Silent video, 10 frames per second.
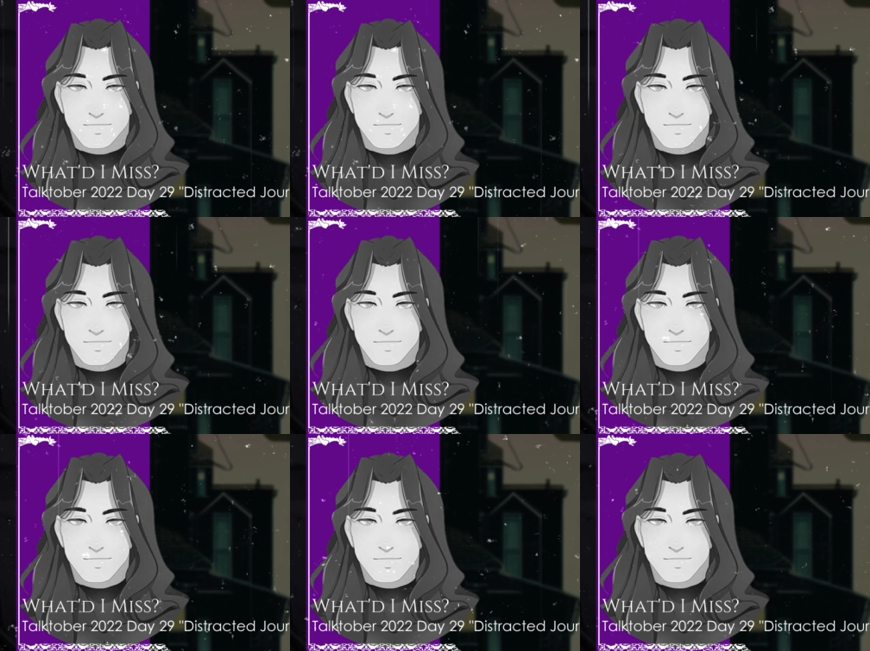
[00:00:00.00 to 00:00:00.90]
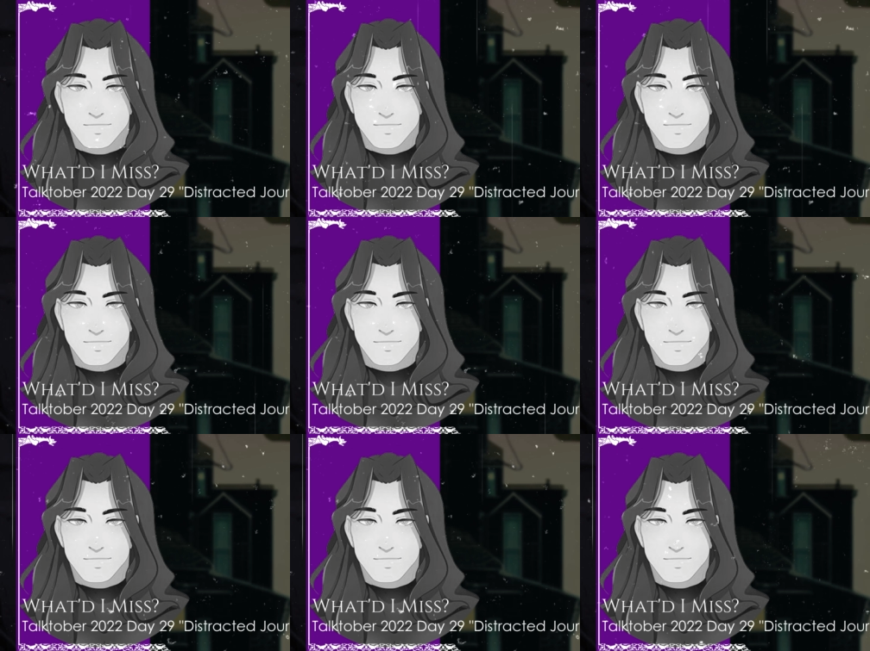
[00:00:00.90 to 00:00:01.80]
No, seriously, not like
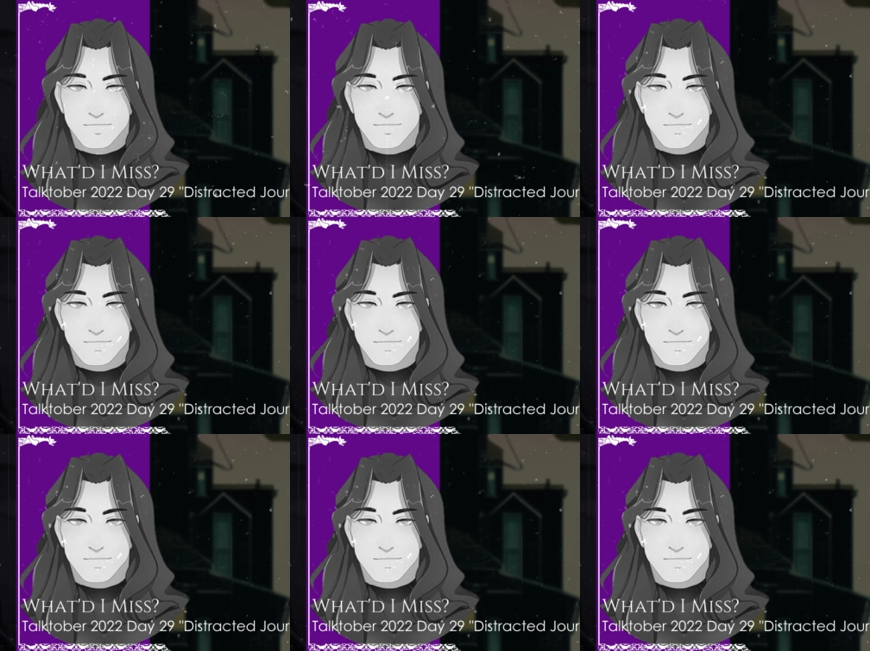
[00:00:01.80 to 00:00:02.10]
normally.